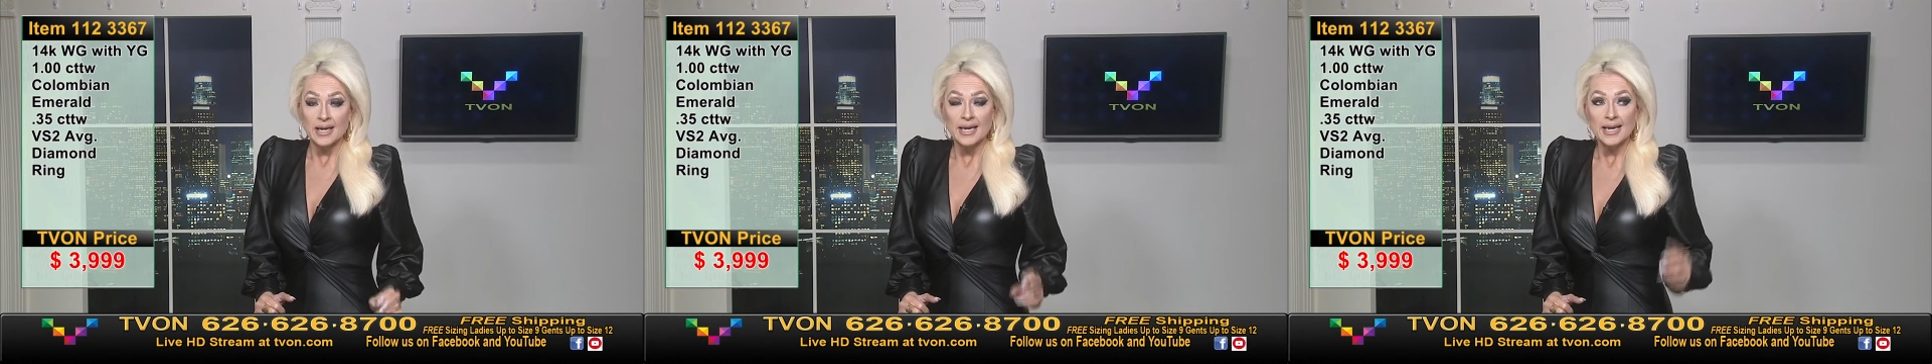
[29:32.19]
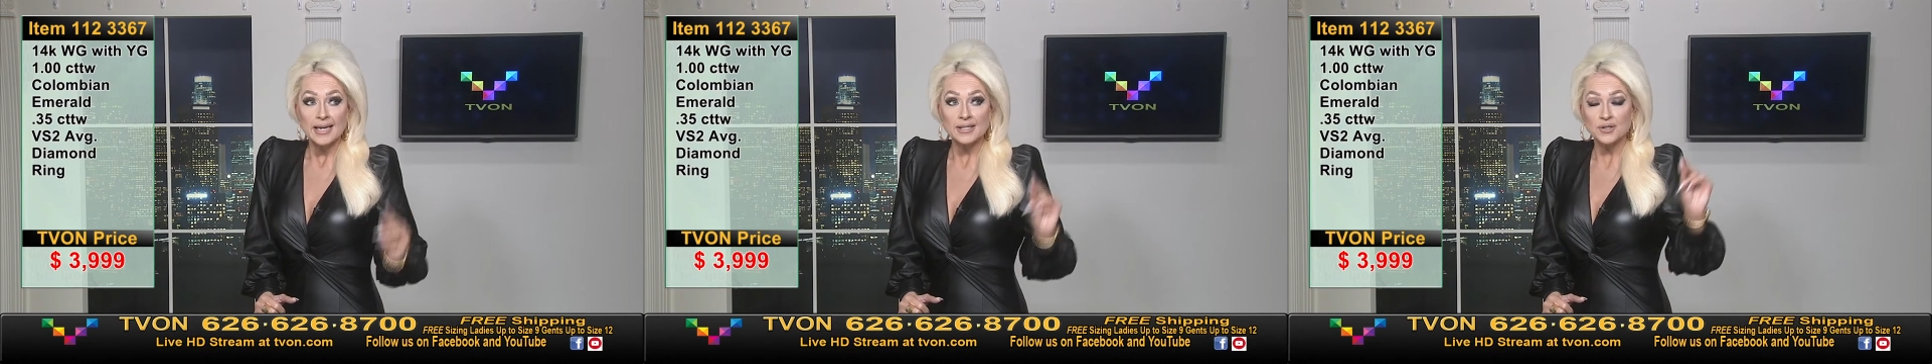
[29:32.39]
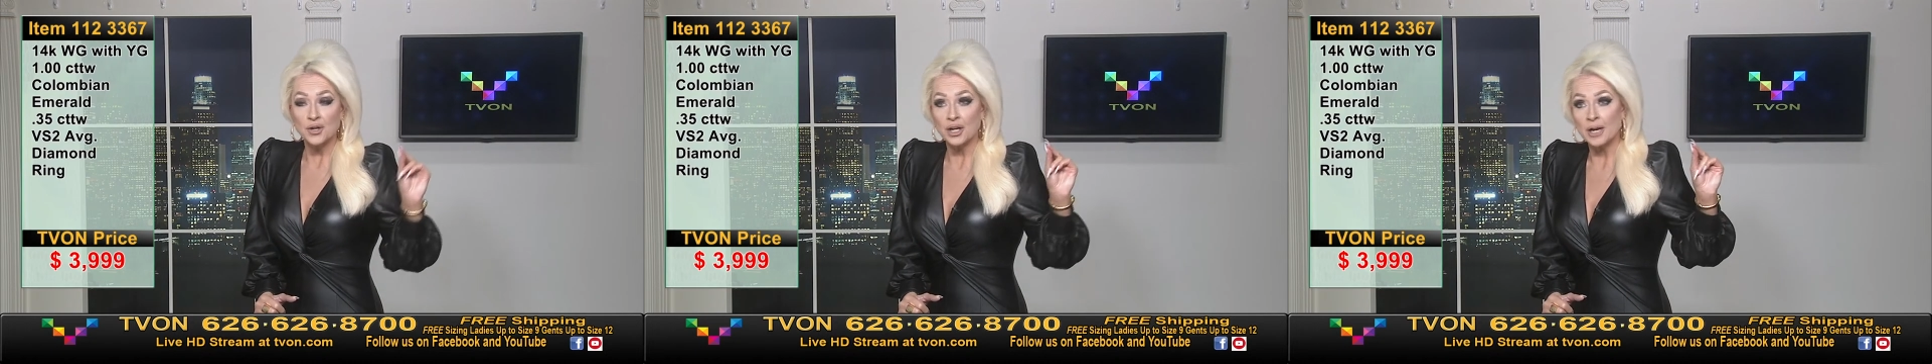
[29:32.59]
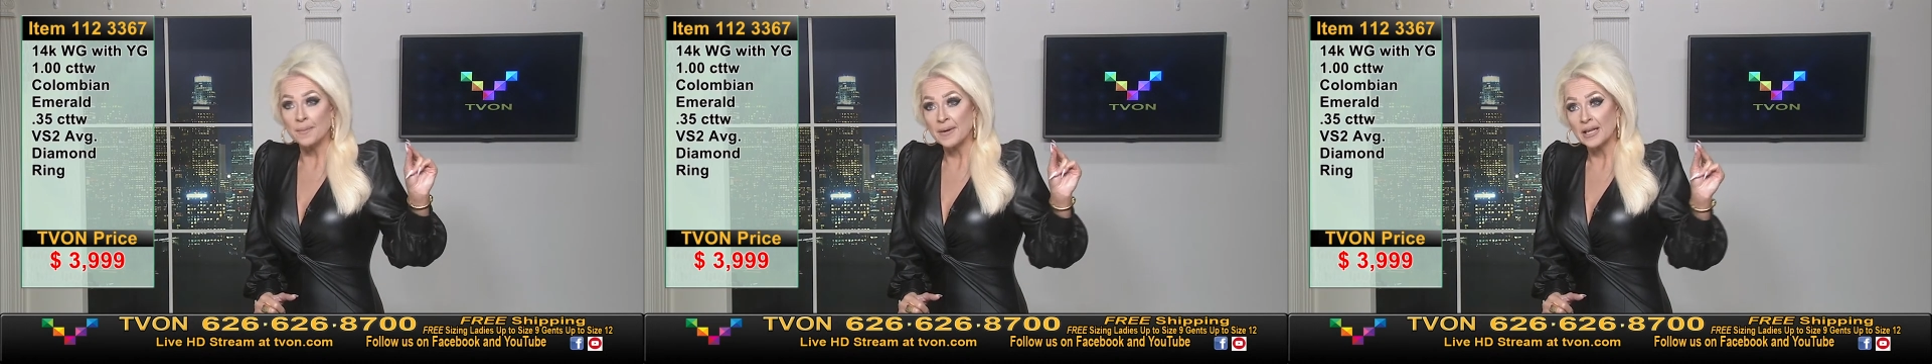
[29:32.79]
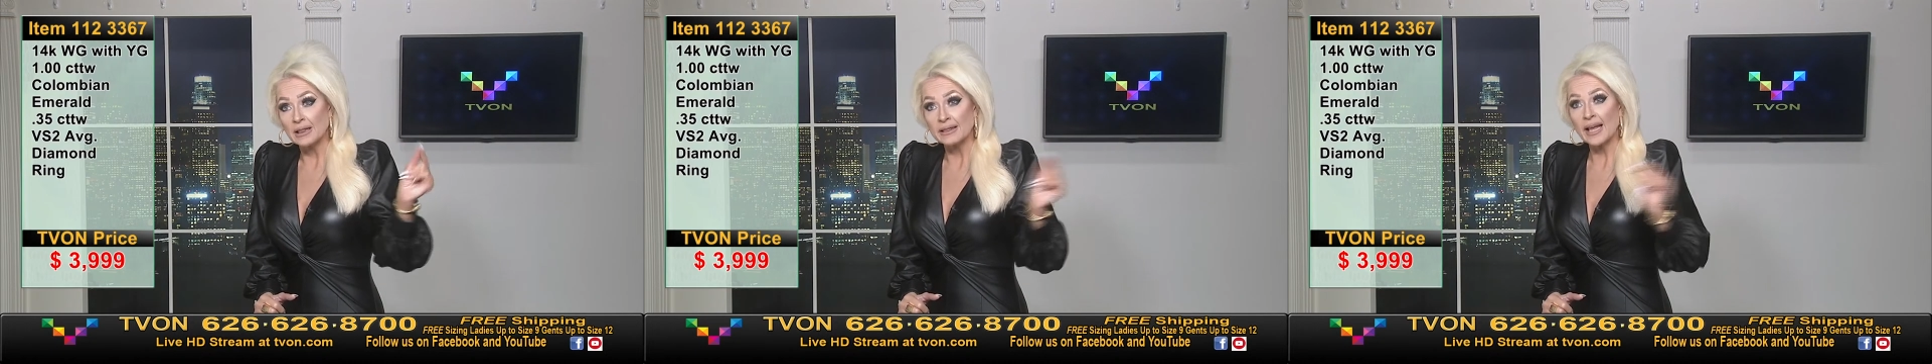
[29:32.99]
it's going to
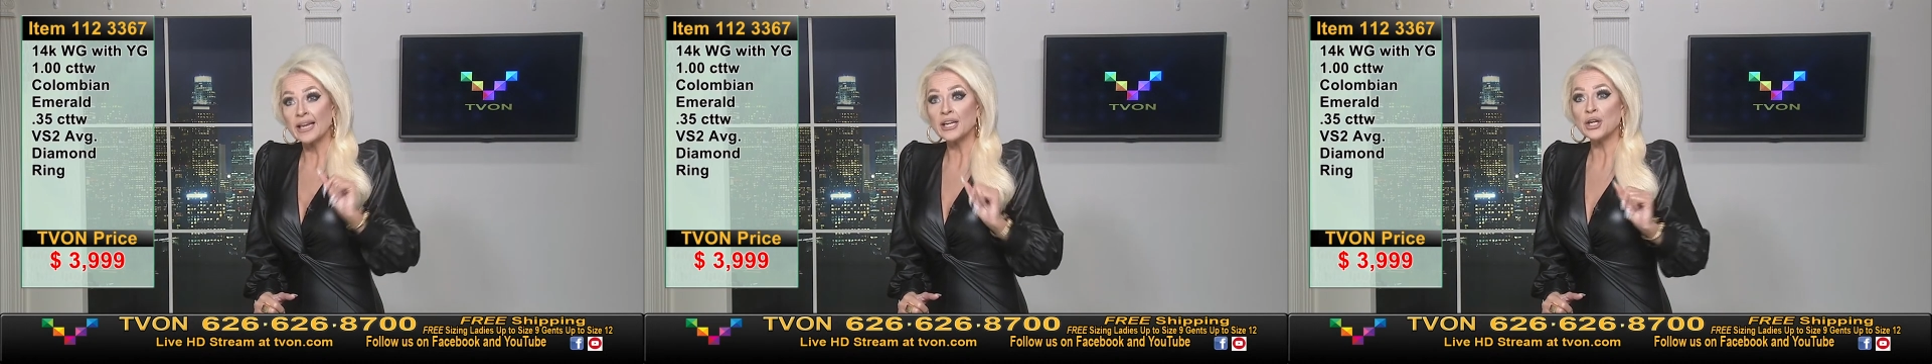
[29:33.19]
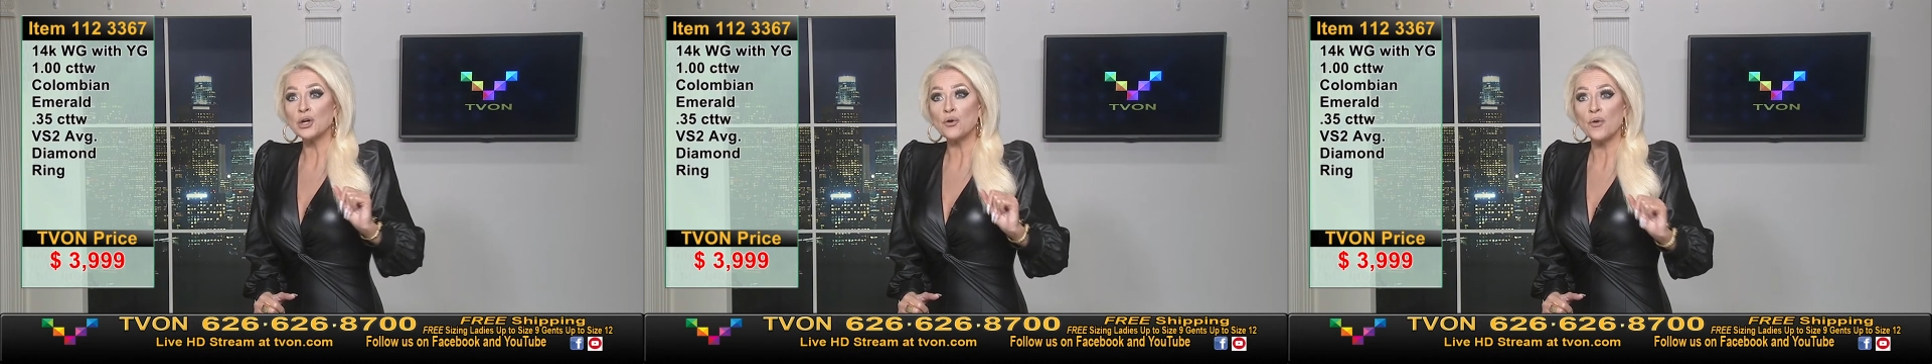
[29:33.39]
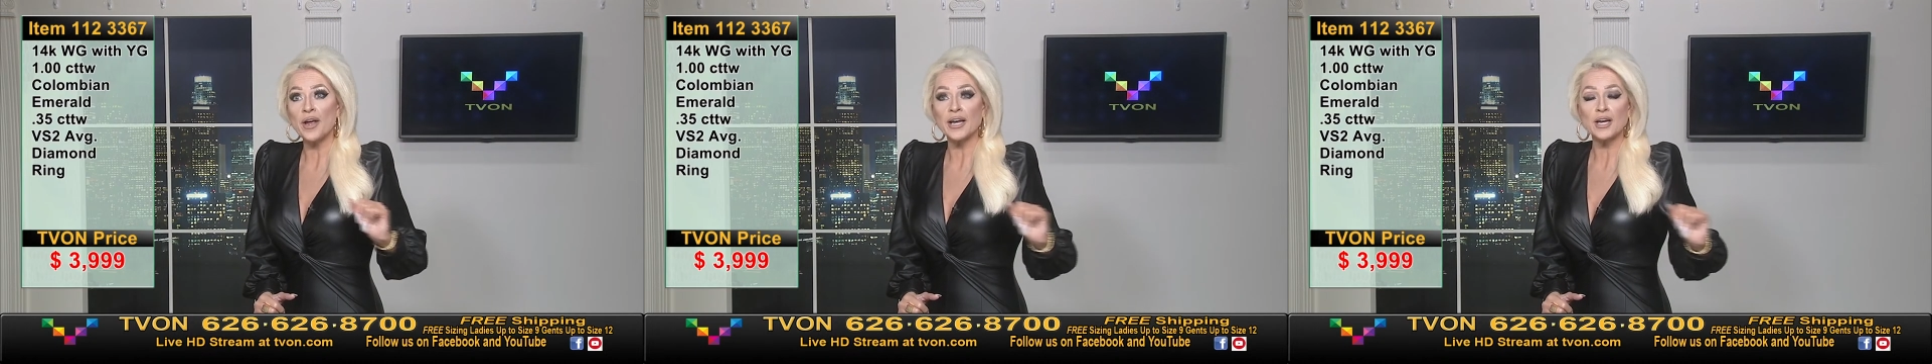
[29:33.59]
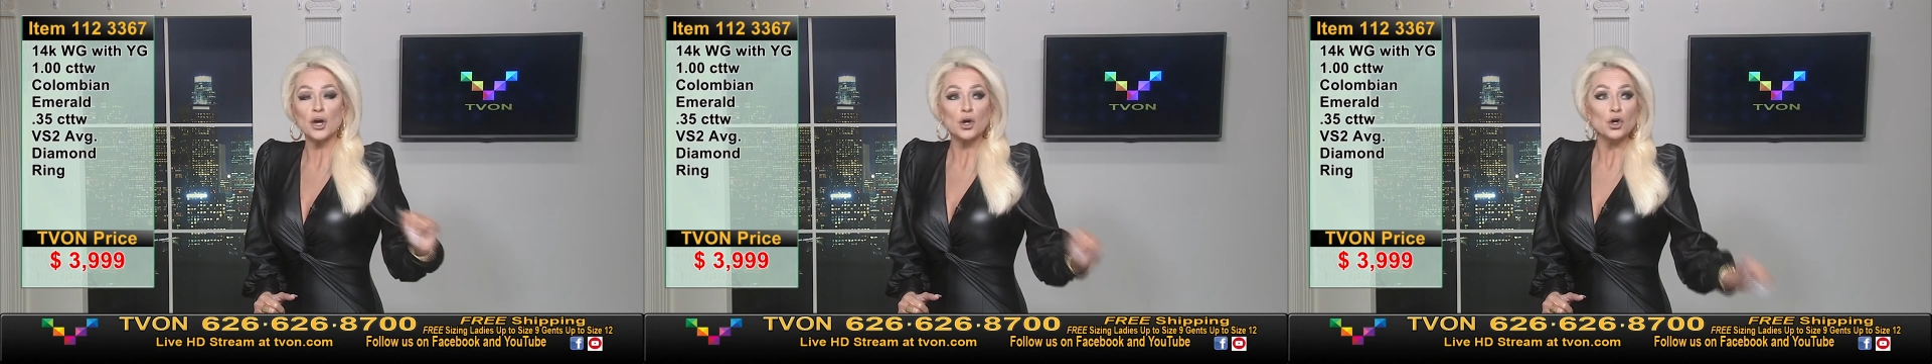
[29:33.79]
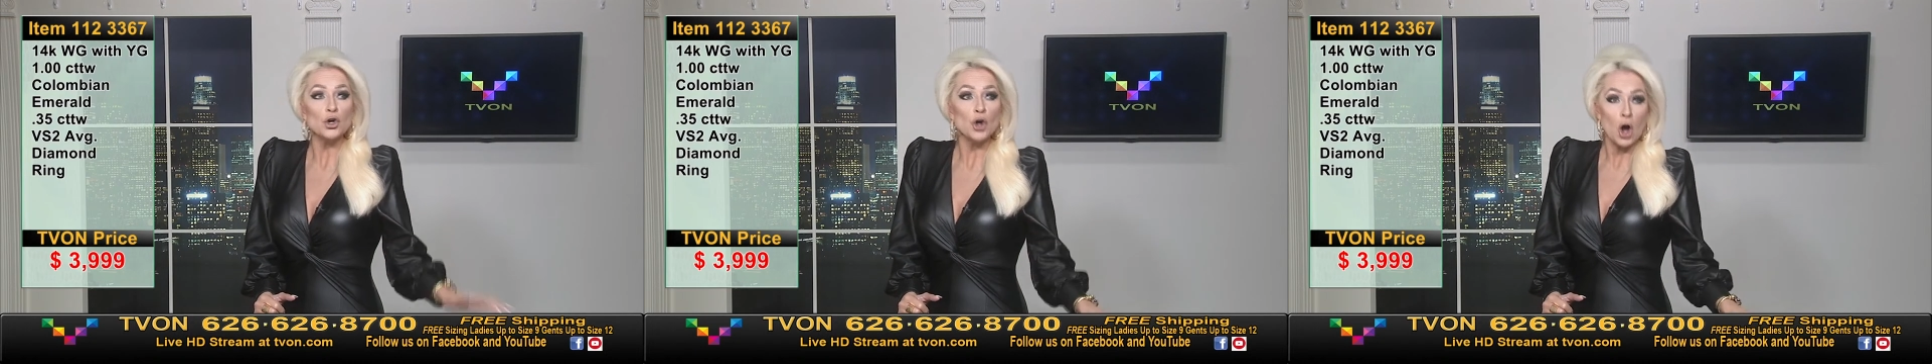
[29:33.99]
be lightning quick,
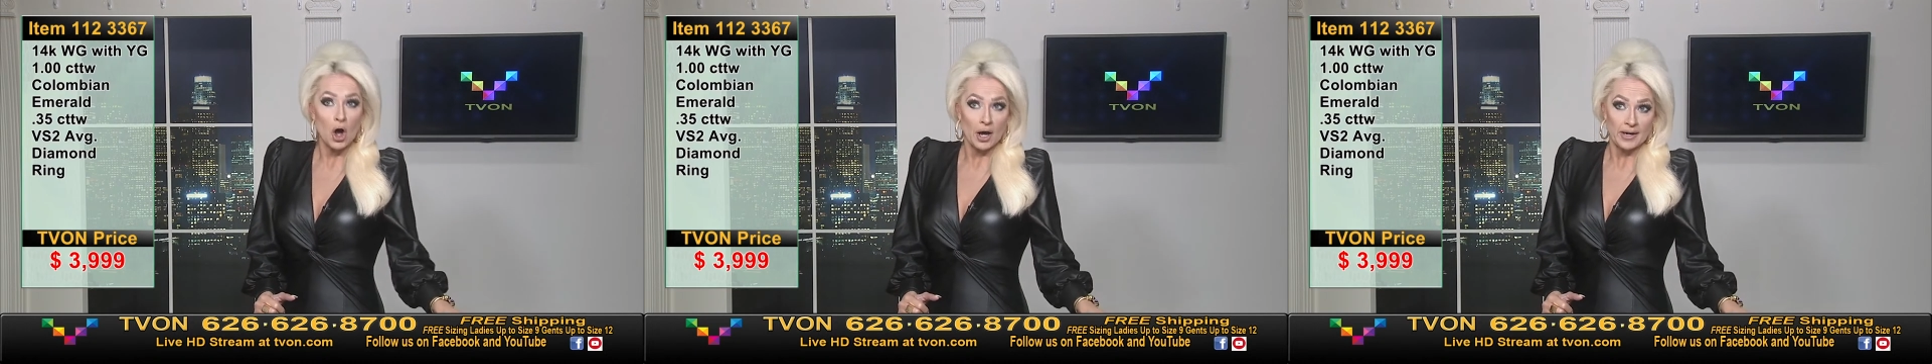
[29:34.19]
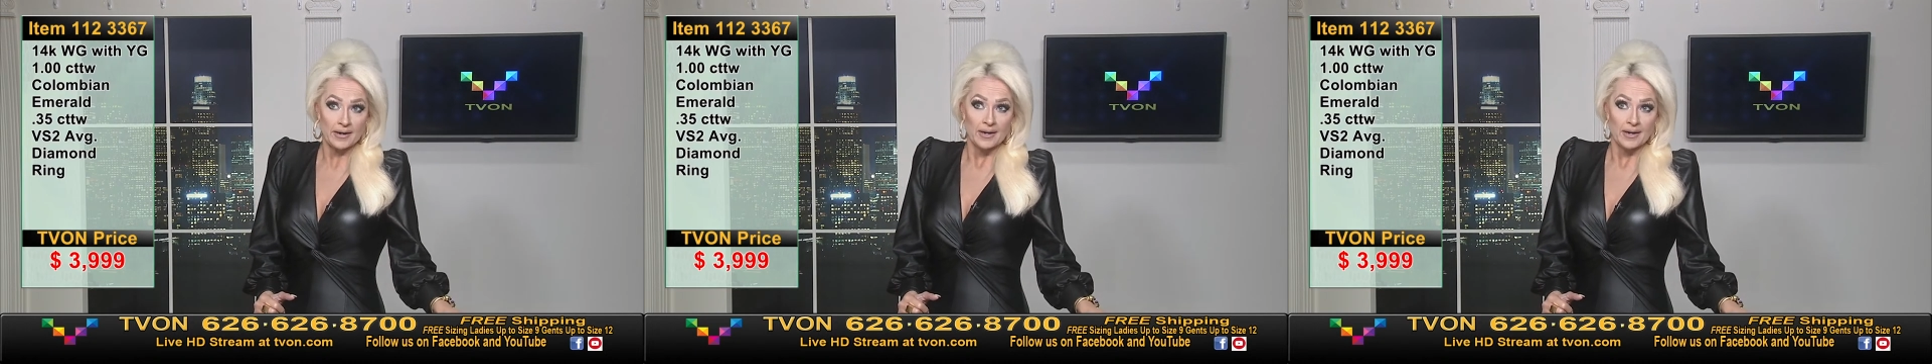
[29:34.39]
gone.